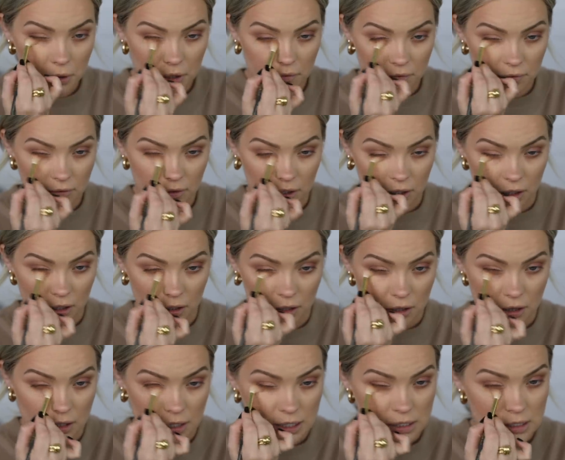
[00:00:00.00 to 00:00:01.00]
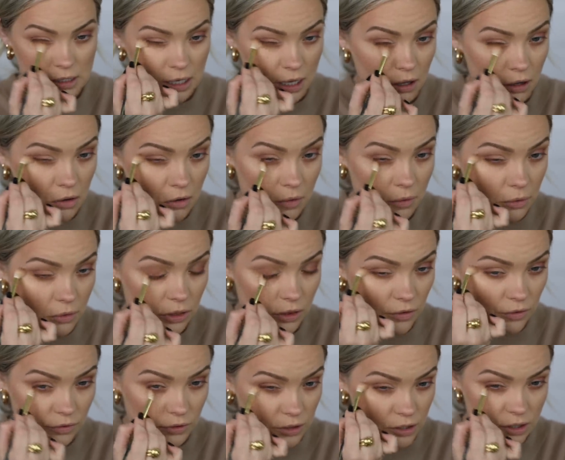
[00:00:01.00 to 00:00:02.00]
Blending this out with
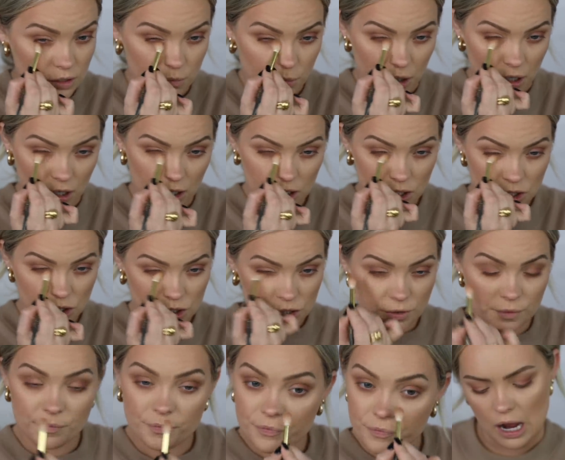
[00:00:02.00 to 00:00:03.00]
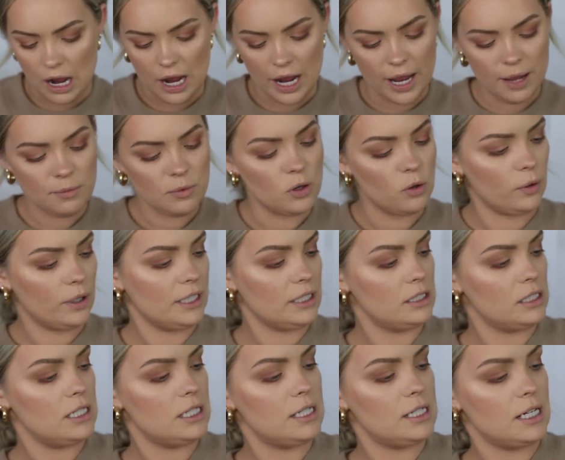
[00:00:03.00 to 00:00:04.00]
the first brush. I am
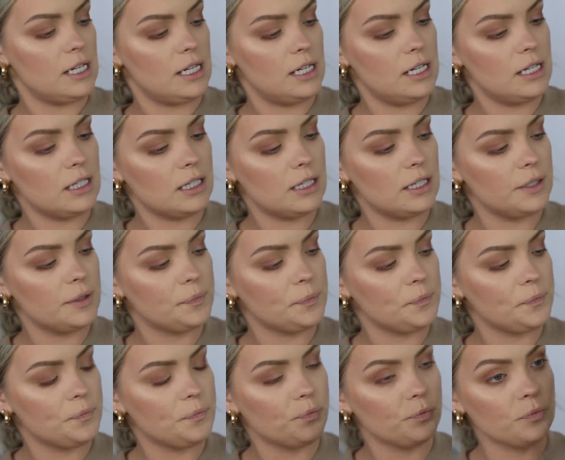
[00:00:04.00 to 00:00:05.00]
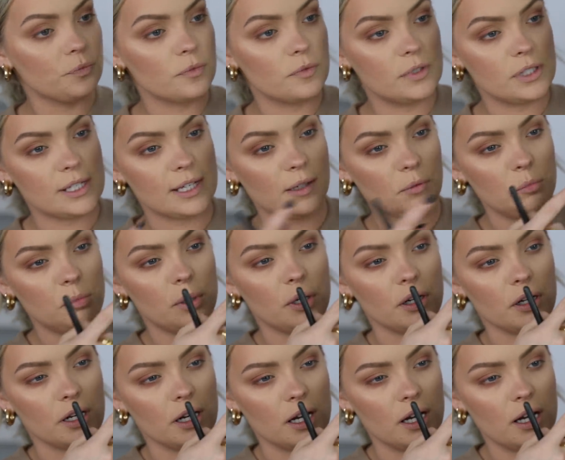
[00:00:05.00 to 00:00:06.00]
going to take
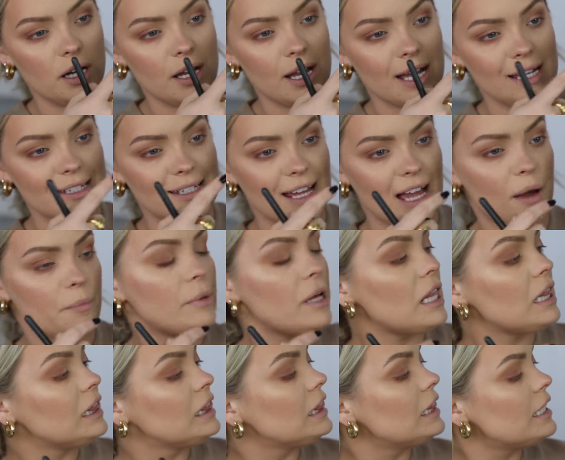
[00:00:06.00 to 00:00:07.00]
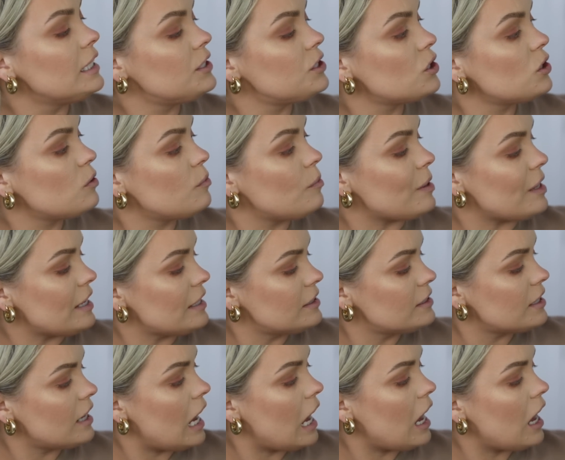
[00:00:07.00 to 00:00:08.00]
Tempera and tap a little
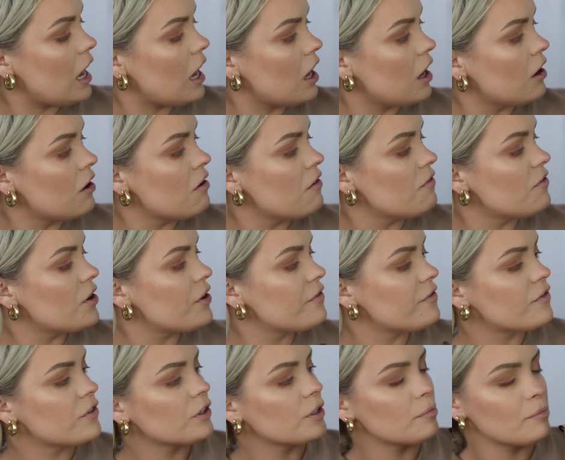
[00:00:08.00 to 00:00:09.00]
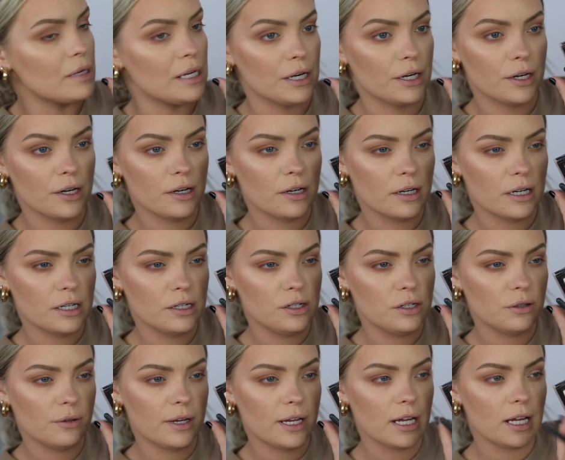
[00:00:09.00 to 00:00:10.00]
bit of Vermeer
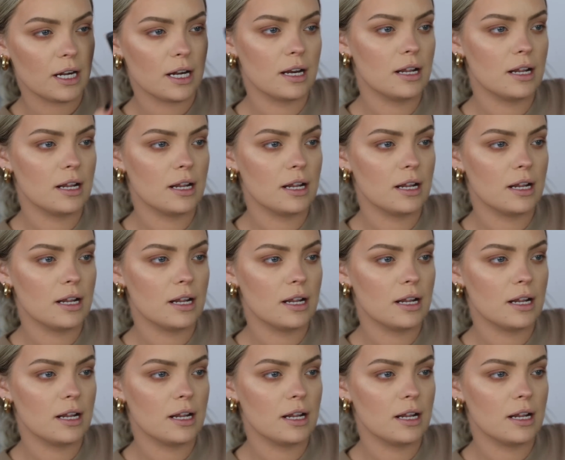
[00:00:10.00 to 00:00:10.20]
into it.